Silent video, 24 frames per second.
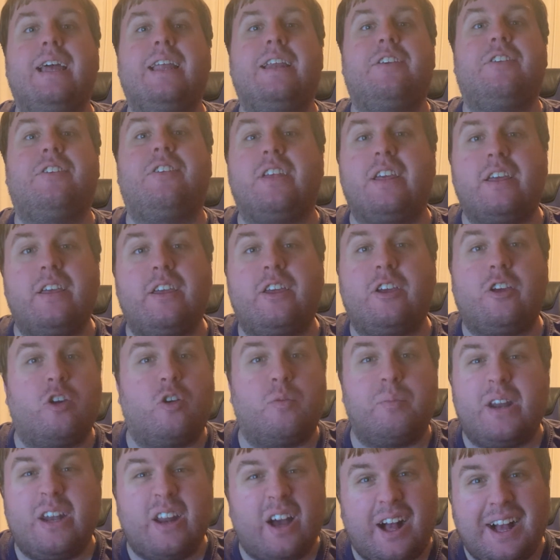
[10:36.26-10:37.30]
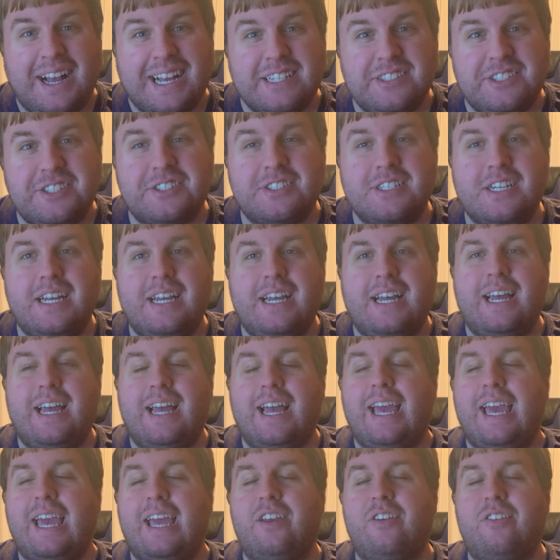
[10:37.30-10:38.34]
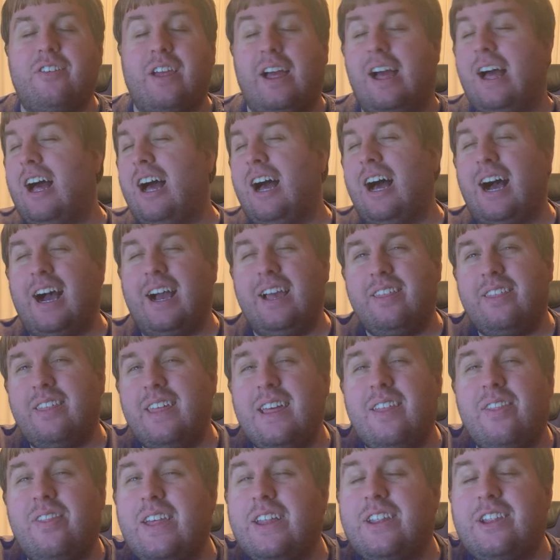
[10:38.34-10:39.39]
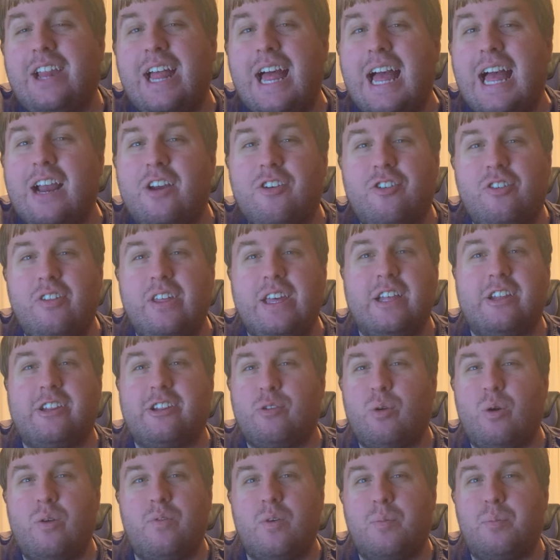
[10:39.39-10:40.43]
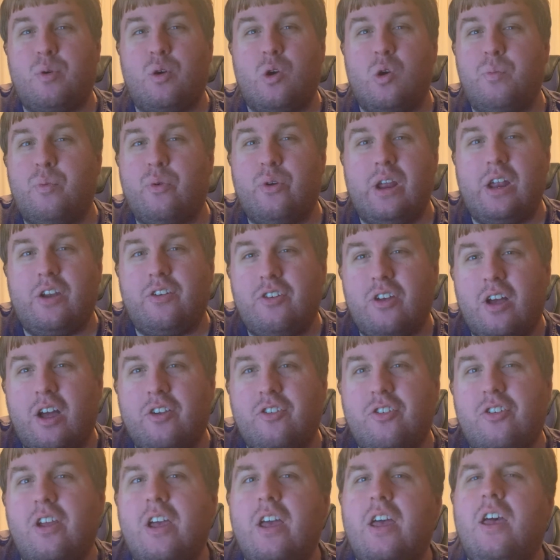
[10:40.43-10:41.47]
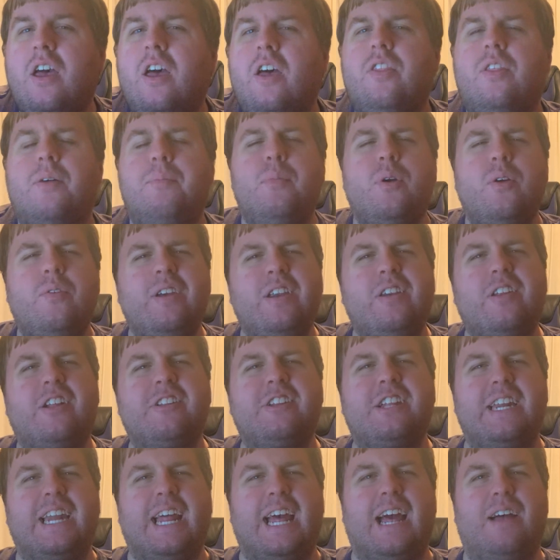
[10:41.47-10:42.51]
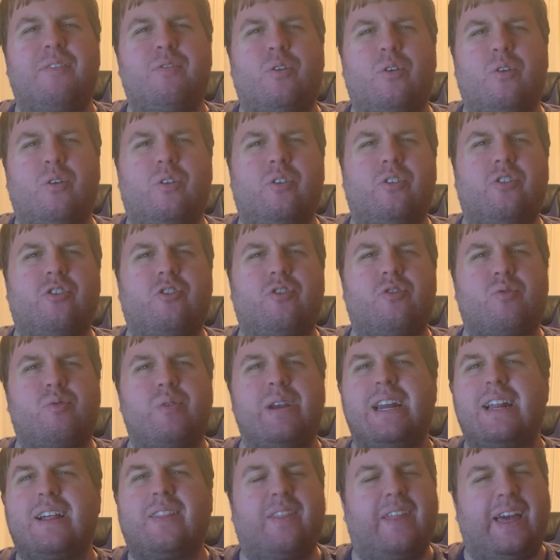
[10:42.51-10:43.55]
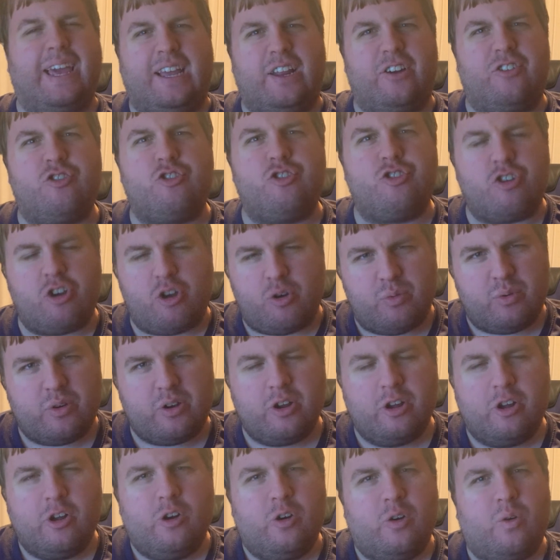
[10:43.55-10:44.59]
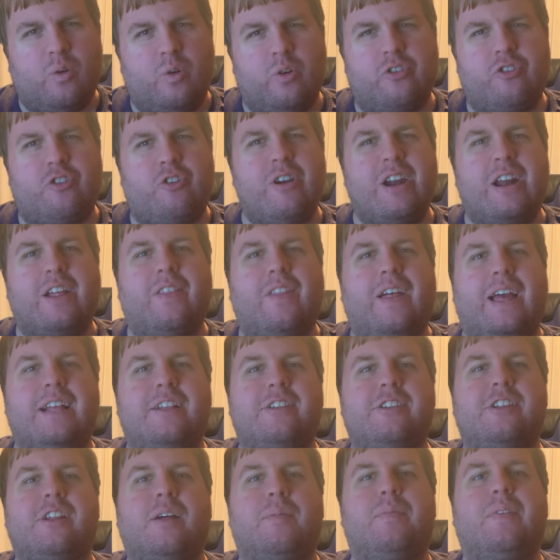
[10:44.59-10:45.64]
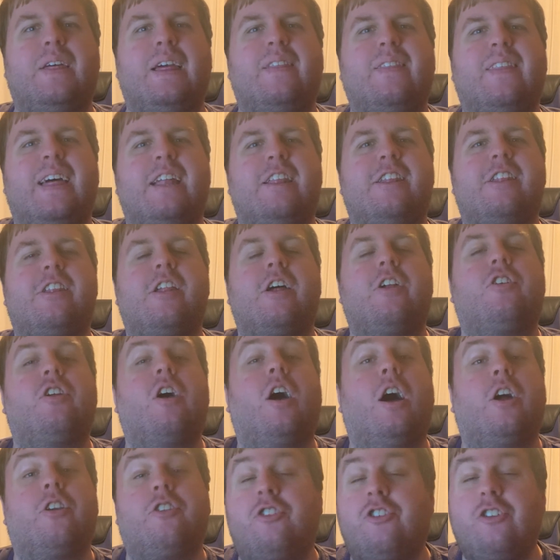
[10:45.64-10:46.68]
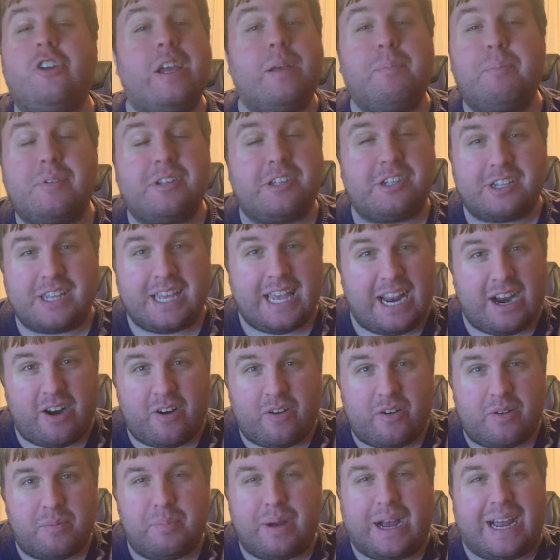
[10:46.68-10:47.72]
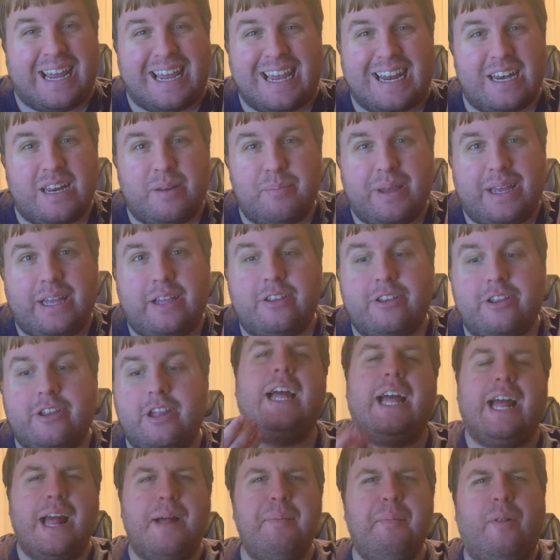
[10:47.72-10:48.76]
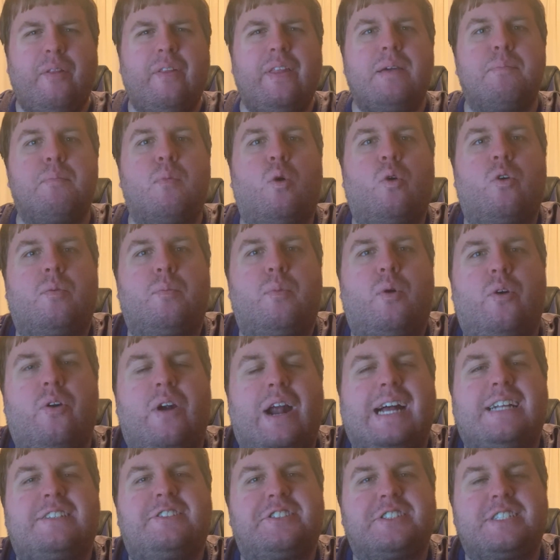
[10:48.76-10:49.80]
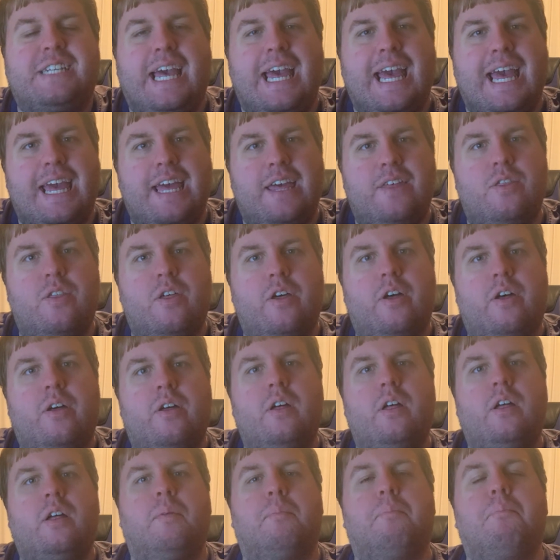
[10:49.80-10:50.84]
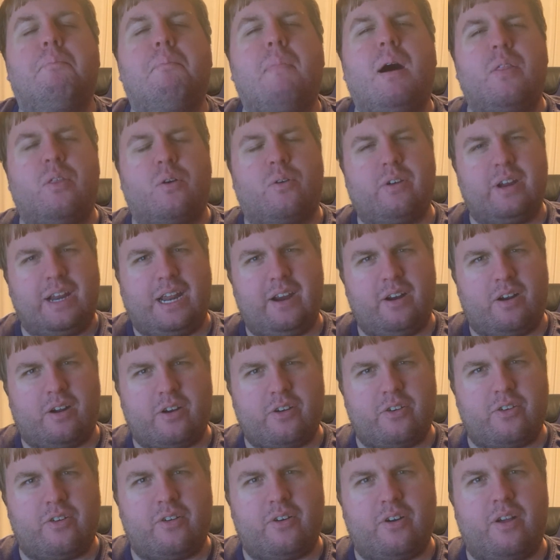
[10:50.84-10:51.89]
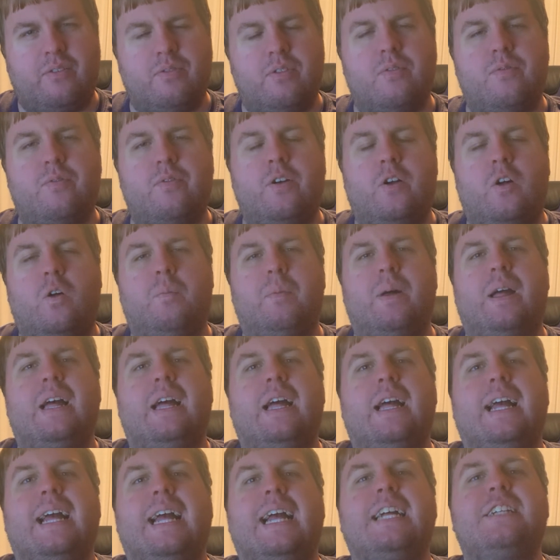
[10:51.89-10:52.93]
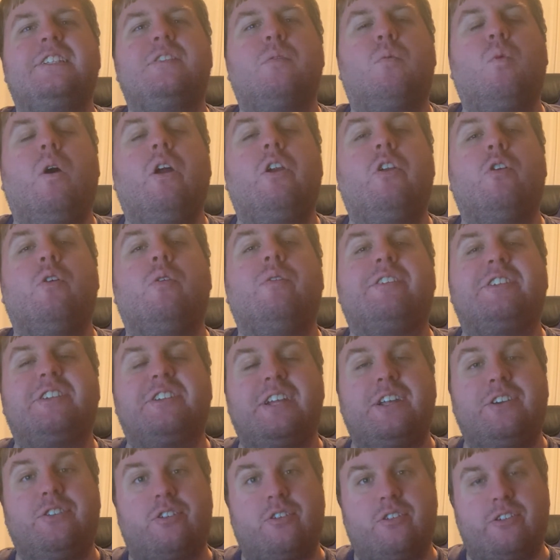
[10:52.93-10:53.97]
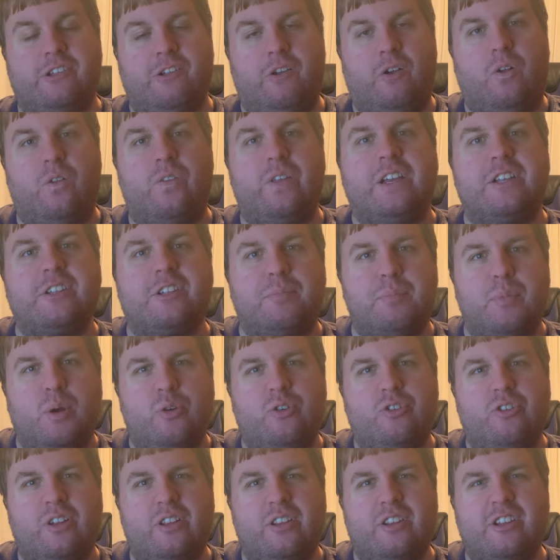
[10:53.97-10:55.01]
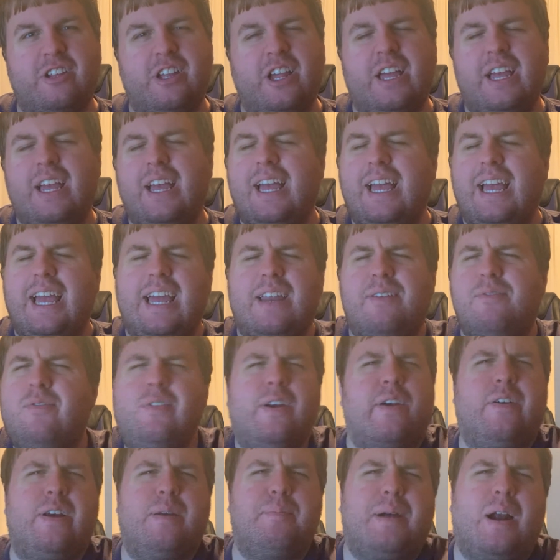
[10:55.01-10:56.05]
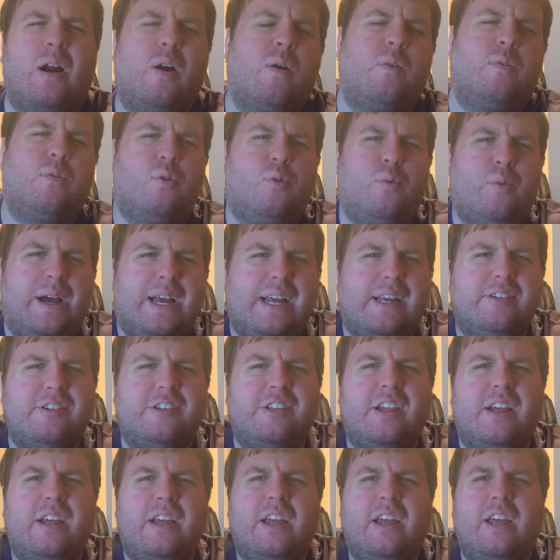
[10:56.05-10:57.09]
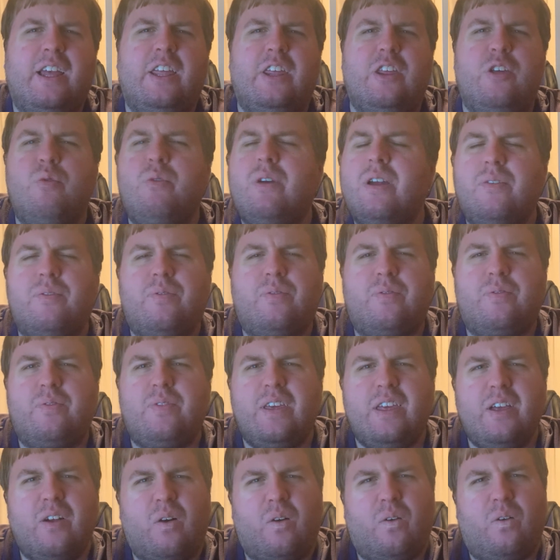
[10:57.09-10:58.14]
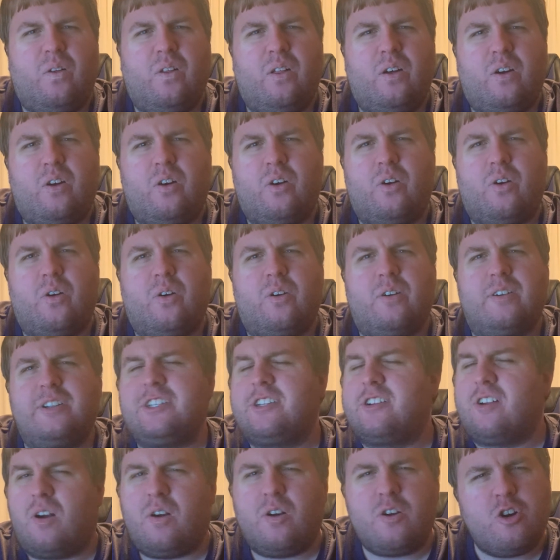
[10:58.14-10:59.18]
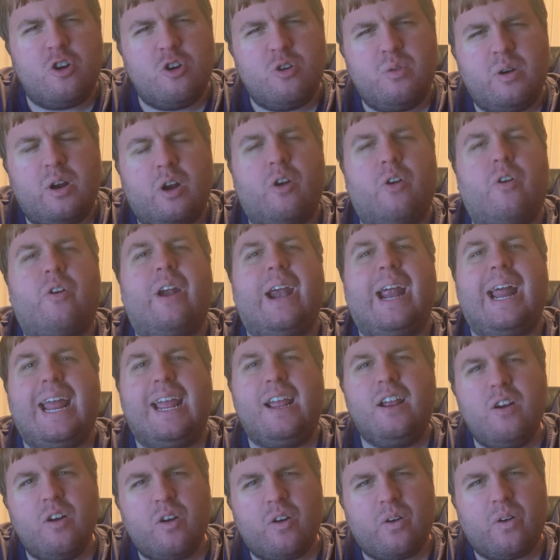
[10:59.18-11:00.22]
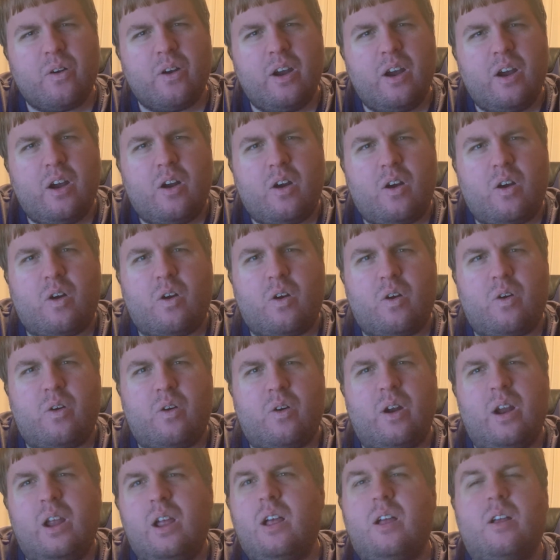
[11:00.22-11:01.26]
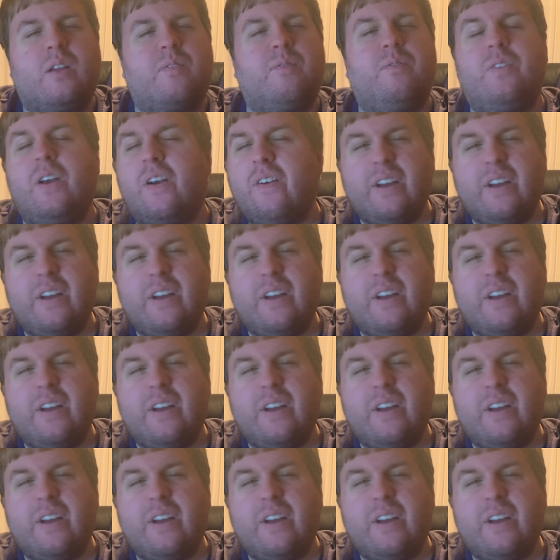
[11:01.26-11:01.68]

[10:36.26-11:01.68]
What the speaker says: dehumanized. And I think that's actually a sort of appropriate touch. The movie doesn't ever treat it like a joke or treat it like something that's a cheap scare by any means. Emily Mortimer as Kay, the mother character of the film, is the one who centers all these emotions in very powerful ways. You can feel her sorrow, her anger, her very